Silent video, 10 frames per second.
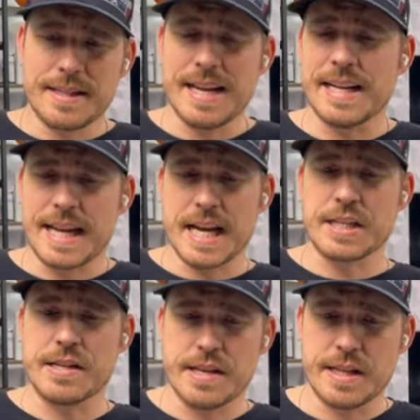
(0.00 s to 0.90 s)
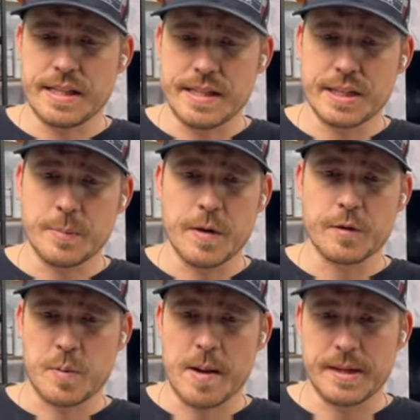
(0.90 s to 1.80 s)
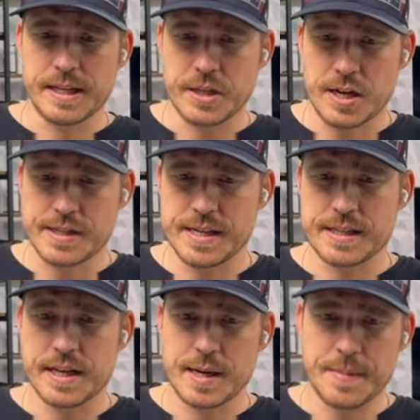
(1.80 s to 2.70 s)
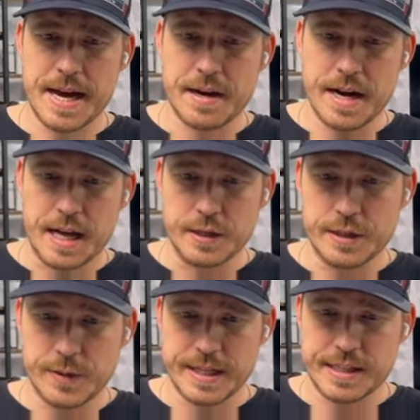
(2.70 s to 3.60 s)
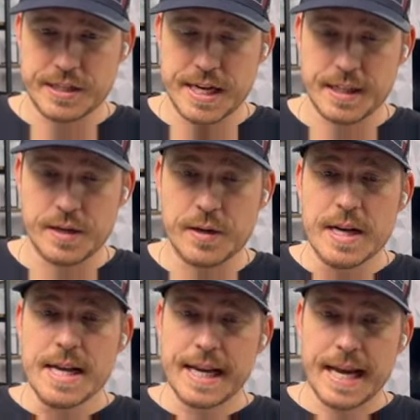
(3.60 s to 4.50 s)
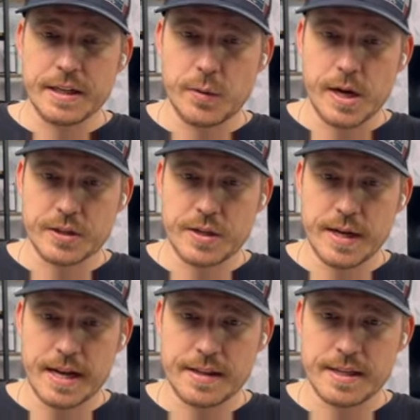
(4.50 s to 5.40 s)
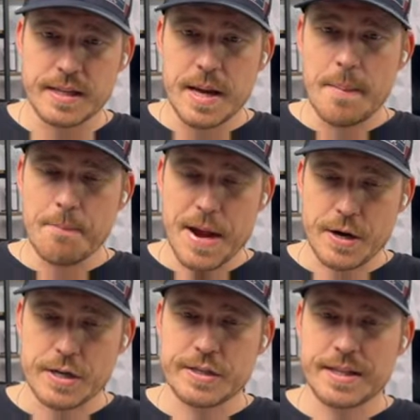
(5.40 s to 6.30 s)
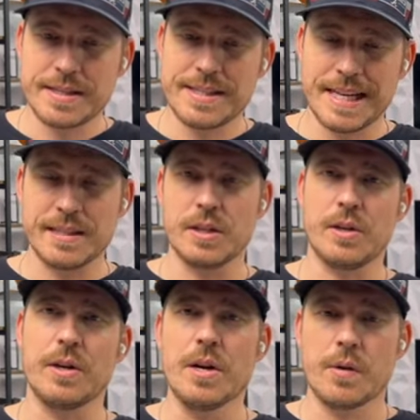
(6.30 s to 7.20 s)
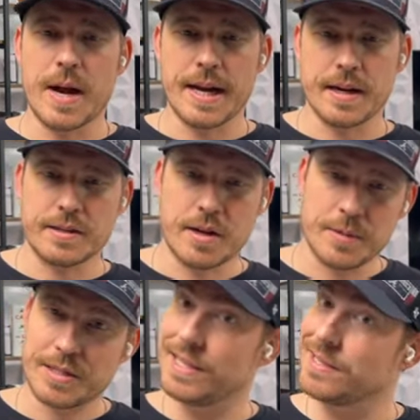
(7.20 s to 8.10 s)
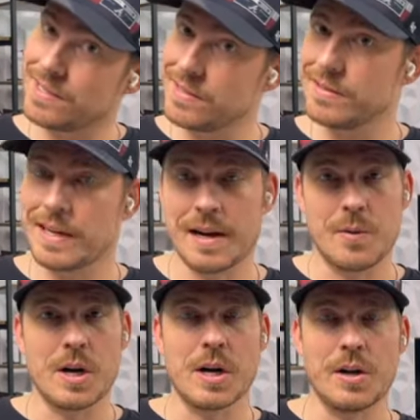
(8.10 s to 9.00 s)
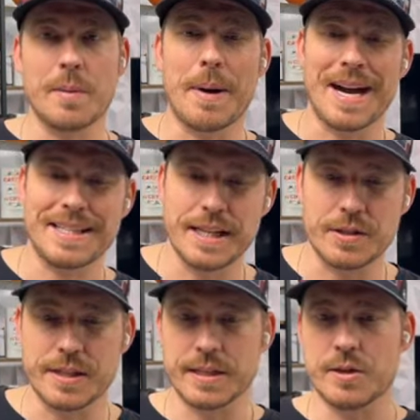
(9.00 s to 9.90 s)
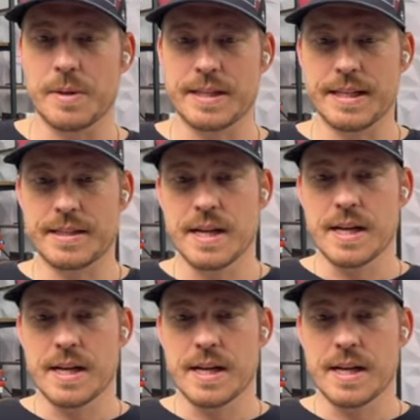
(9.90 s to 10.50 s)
indication that this move is probably exhausted and it's going to come down. And not only do we get this yellow candle, we also got this bearish signal right here. It's almost, I don't want to call it a buy sell signal, but these,